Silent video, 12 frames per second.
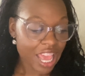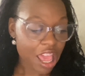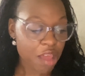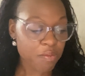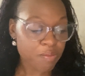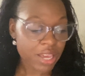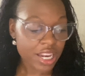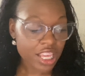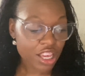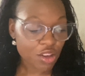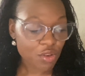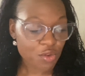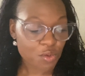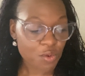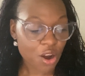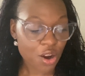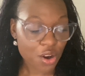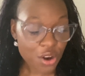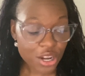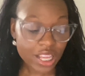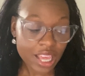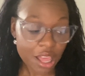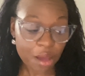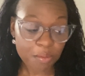and many who heard
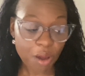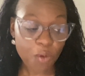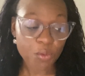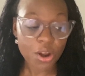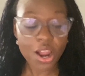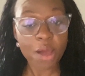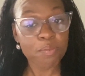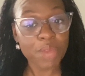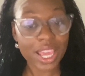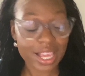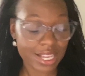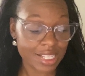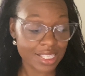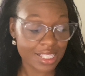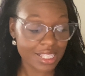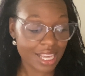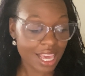him were amazed.